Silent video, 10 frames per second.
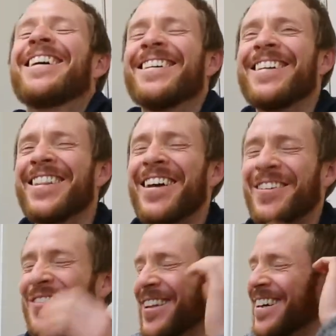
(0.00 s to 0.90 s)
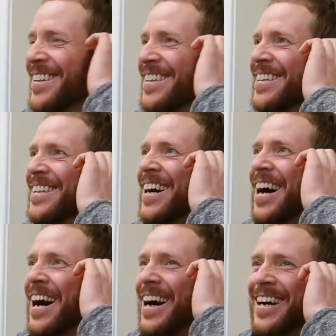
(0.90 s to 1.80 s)
Thanks for that.
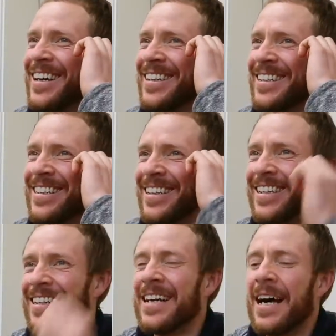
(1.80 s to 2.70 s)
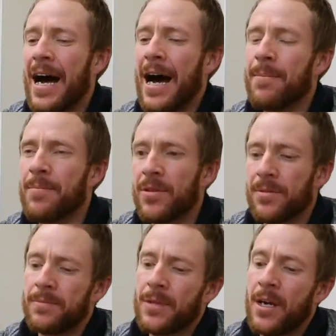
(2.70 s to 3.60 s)
No. Yeah. yeah. Um,
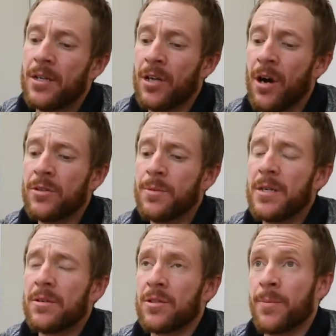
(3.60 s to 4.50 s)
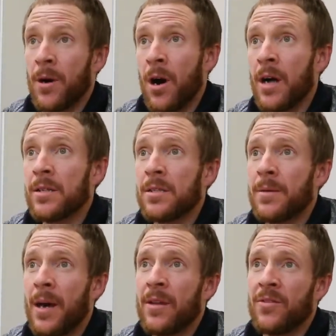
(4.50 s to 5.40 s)
so I was a bit surprised
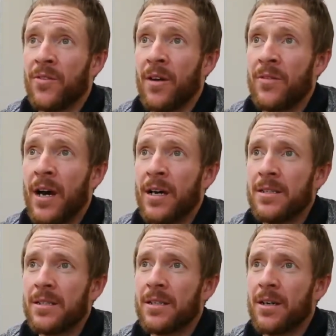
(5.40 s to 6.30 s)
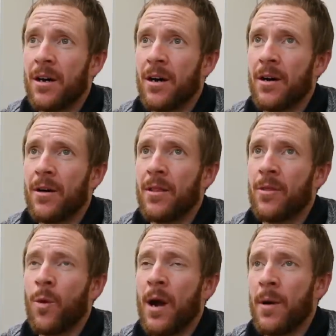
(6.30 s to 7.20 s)
about yeah. this five days. Yeah
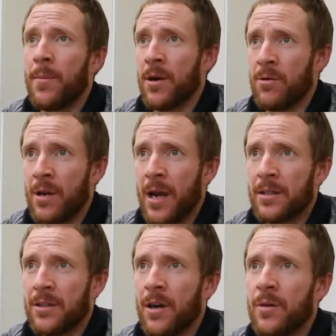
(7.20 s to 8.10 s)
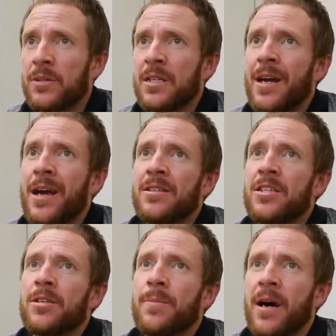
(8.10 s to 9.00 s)
the way my body reacted. I was yeah.
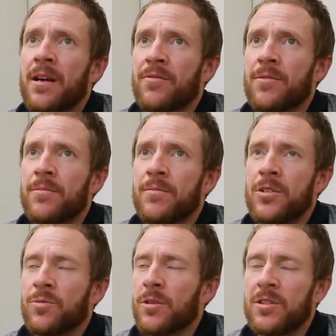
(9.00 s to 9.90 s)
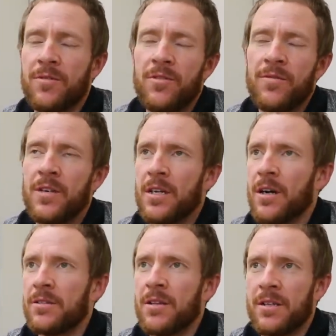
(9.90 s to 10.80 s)
anticipating from just watching a few
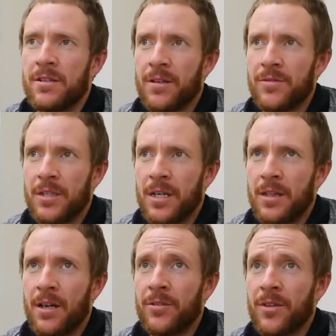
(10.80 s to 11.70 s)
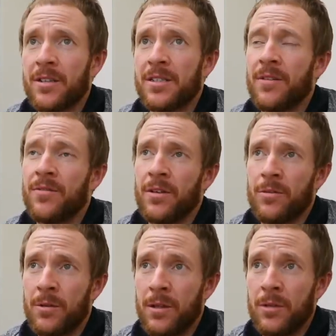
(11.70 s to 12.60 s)
videos and things that I've seen that I was going to start
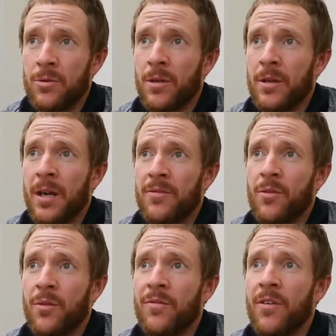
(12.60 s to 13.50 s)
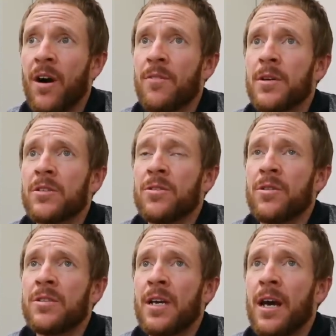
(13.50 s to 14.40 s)
feeling really good on day four and five. But it
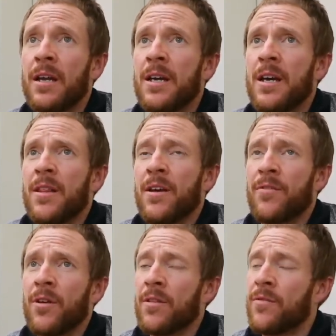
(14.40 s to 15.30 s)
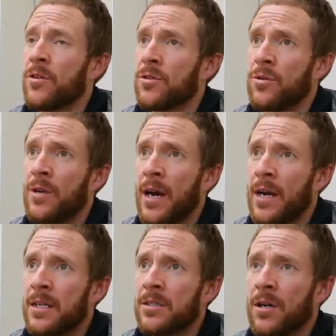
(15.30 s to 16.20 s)
turns out that I felt like the first two
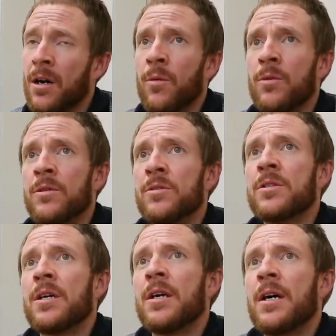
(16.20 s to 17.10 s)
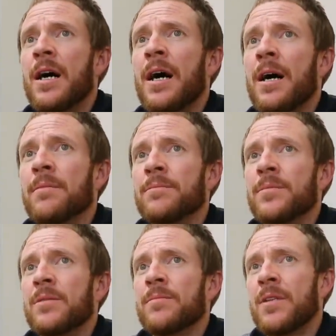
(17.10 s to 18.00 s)
days I was
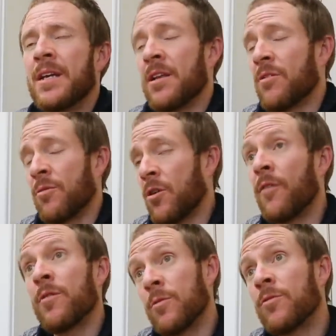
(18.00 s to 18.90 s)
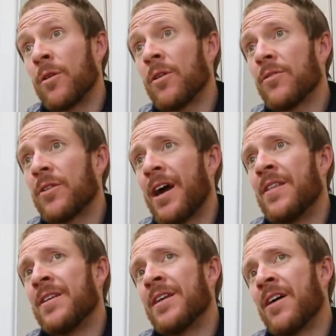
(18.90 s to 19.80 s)
um, getting through coffee withdrawals, yeah.
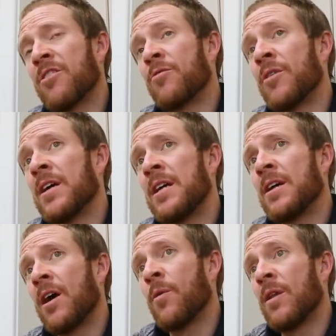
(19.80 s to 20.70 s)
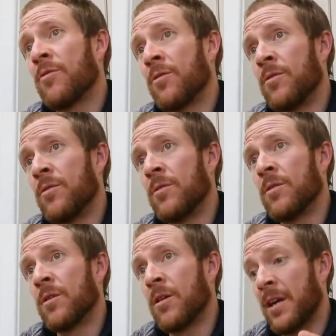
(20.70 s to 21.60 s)
and then day three I went through
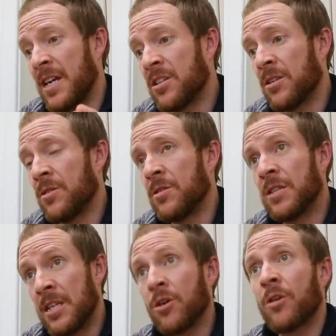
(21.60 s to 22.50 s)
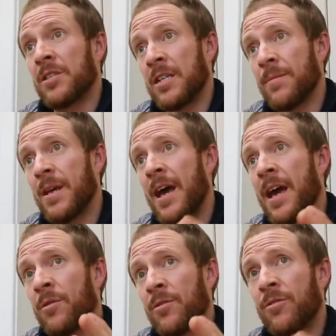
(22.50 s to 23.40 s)
like into detoxing, yeah.
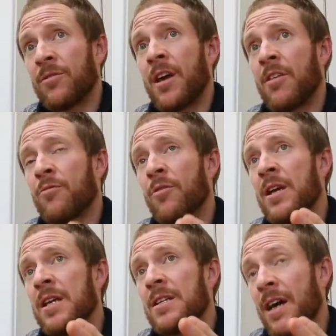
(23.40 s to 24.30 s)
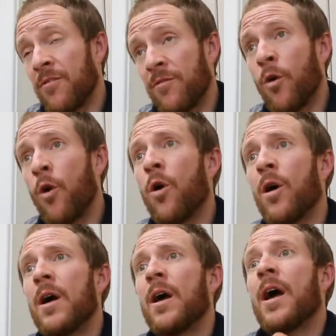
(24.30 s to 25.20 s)
and it was day three, day
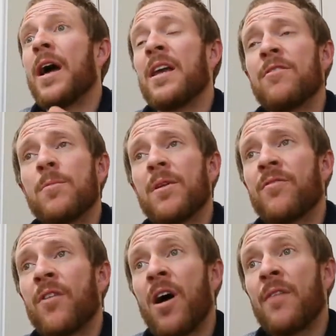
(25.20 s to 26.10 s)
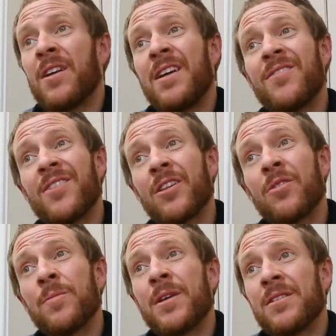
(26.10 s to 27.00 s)
four. And even a bit of five, and even a
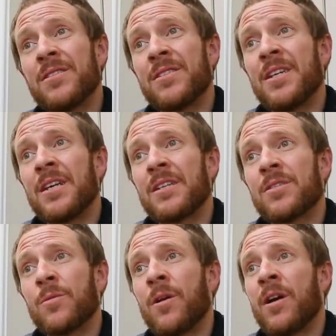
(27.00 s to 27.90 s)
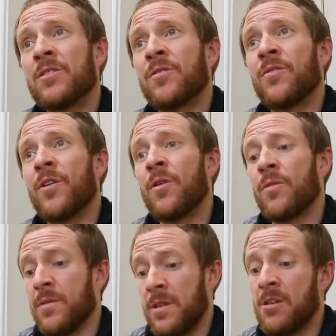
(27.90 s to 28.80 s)
little bit into six, where I just
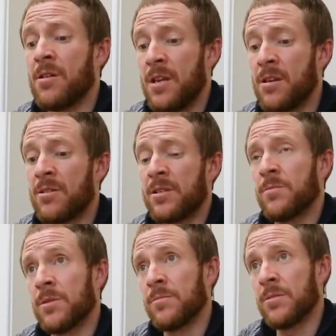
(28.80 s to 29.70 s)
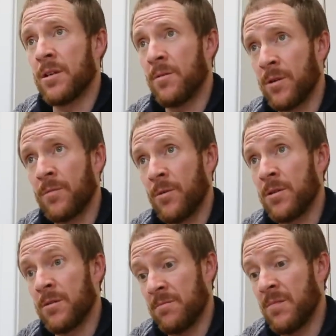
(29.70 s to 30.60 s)
felt here are the, here are the symptoms, and I want I want
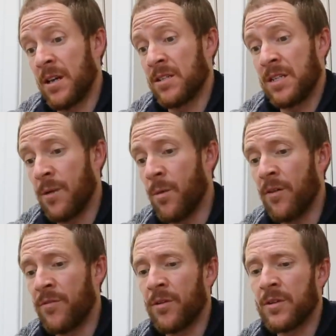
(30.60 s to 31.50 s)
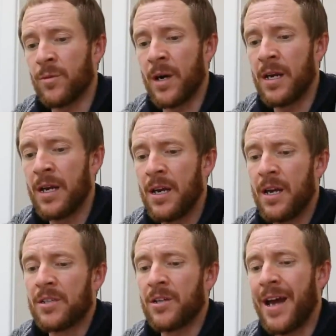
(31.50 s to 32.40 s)
you to understand why I felt this way.
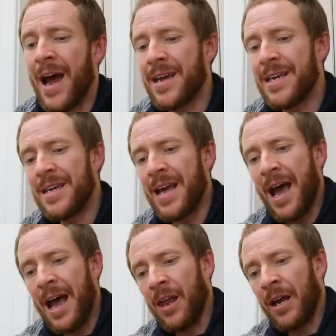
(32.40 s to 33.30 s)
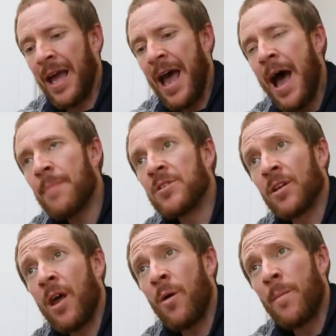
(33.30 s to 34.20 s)
So I had achy like abs
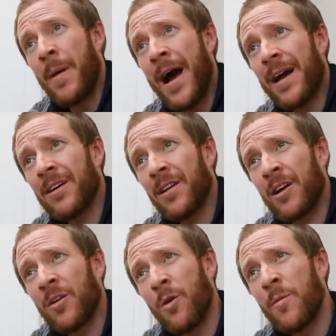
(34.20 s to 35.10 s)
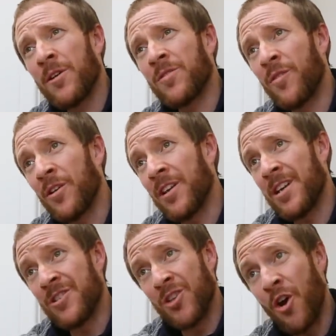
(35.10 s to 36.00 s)
and lower back. Like yeah. I almost feel it
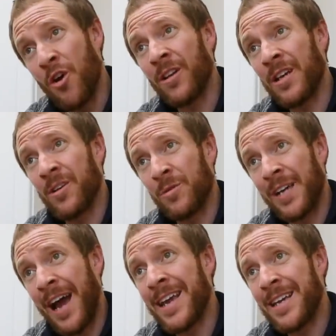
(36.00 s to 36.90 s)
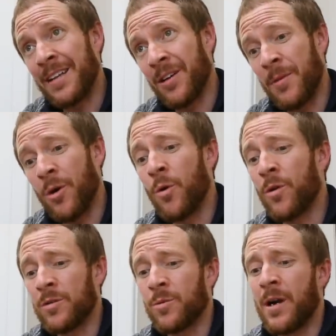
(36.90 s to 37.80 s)
internally. It was aching, like my
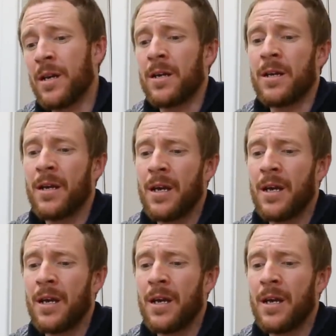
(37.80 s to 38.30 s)
organs were aching.